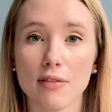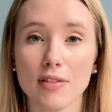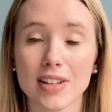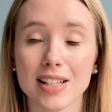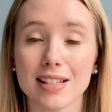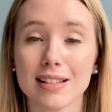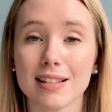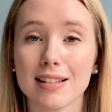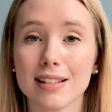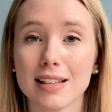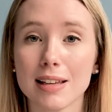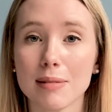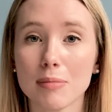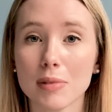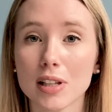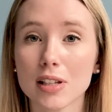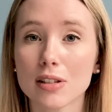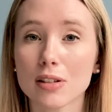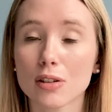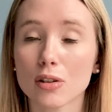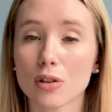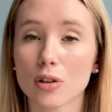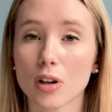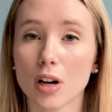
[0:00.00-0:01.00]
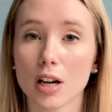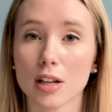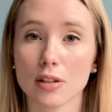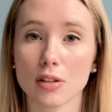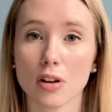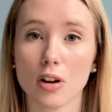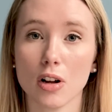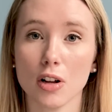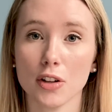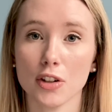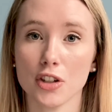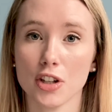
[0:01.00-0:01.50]
is seamless across
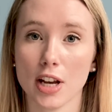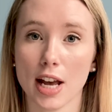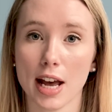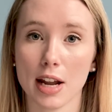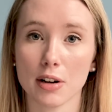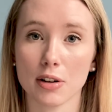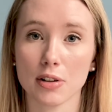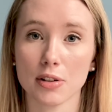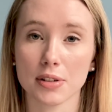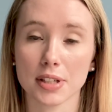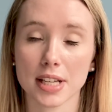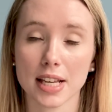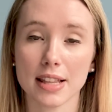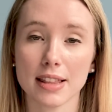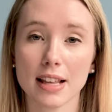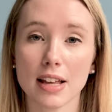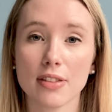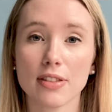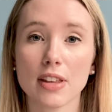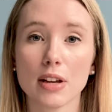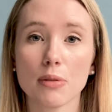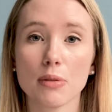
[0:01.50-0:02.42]
all channels and that they